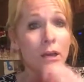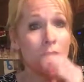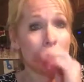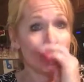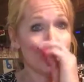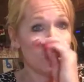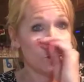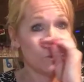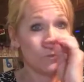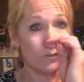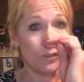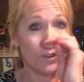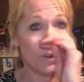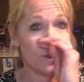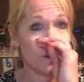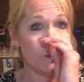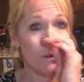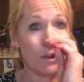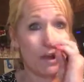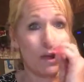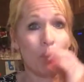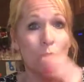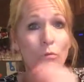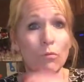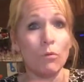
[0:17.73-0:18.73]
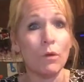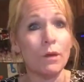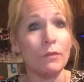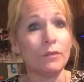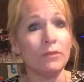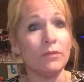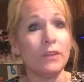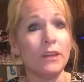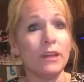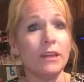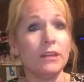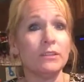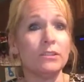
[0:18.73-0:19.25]
to figure out what
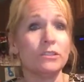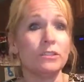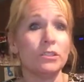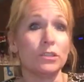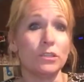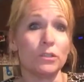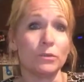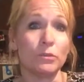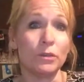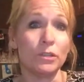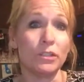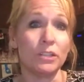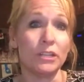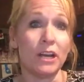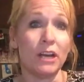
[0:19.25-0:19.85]
things to switch